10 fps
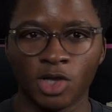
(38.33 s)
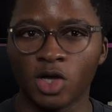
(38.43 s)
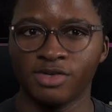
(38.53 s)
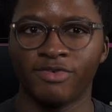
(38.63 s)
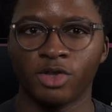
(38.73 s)

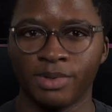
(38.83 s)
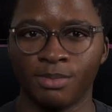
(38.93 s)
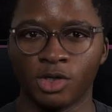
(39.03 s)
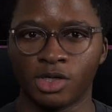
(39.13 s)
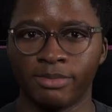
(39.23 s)
lots of other
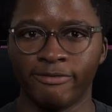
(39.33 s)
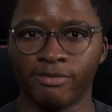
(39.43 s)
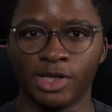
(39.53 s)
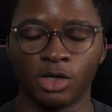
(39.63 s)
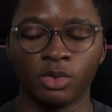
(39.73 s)
people are going to be
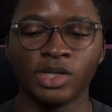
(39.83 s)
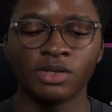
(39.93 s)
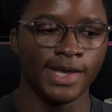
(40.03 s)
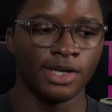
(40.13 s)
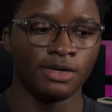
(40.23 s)
familiar with.
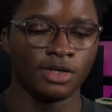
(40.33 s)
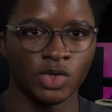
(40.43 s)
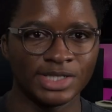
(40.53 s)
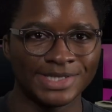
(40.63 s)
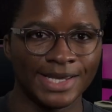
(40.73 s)
And you
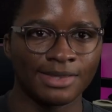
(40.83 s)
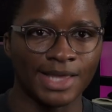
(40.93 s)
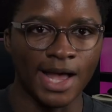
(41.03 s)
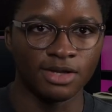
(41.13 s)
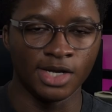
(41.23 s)
can take
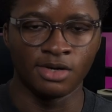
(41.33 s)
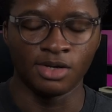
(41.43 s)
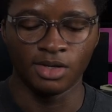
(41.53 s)
that and